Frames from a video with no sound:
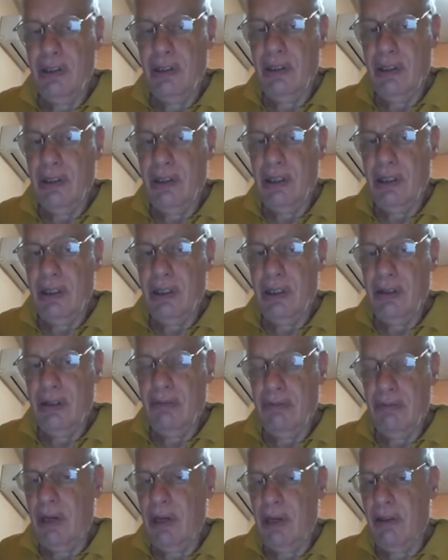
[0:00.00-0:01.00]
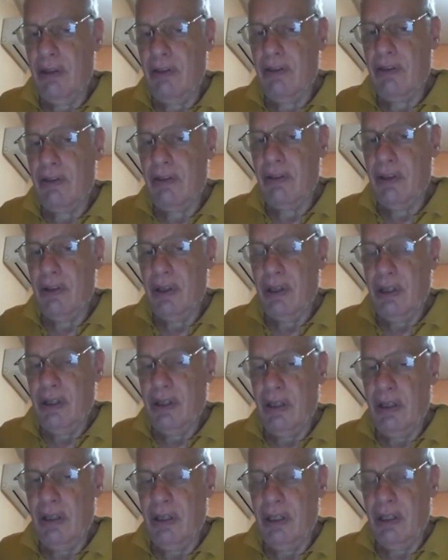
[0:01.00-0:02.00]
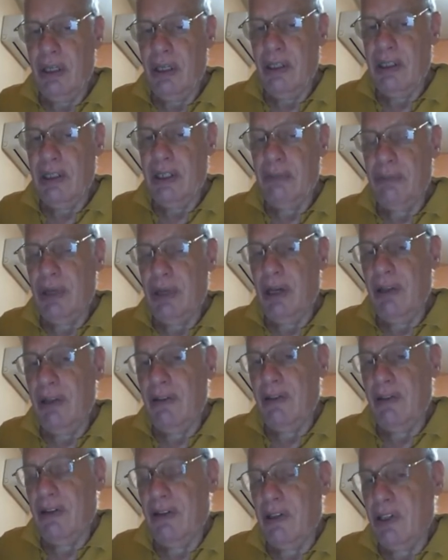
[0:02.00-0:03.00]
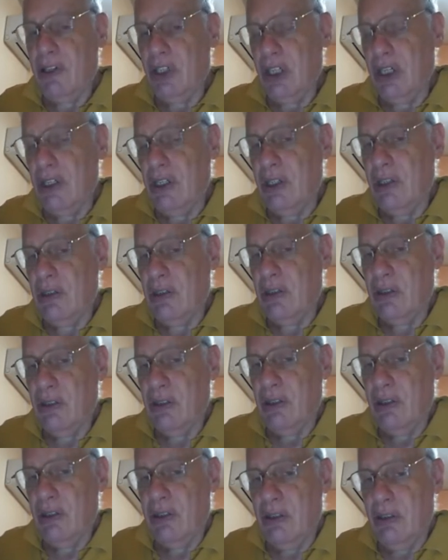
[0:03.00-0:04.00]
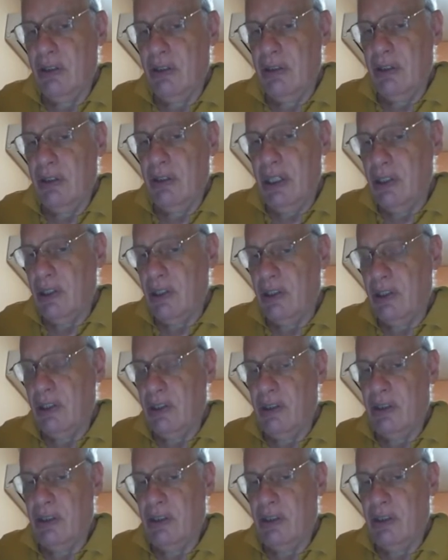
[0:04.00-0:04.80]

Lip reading: a path, the ST paths are just edges.